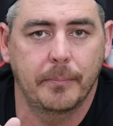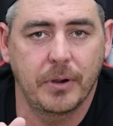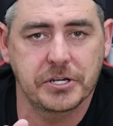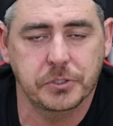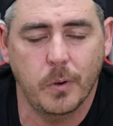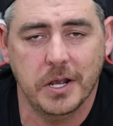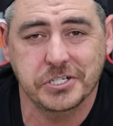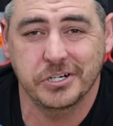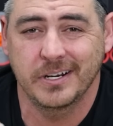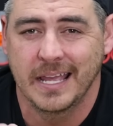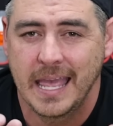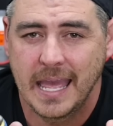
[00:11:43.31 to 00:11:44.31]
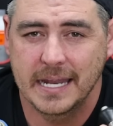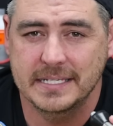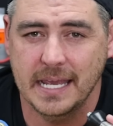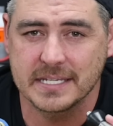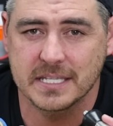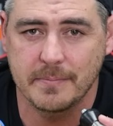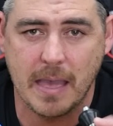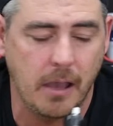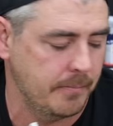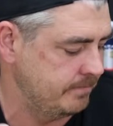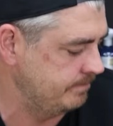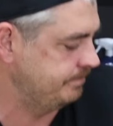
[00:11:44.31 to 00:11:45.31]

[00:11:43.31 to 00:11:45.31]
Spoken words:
pressure washer and test them out.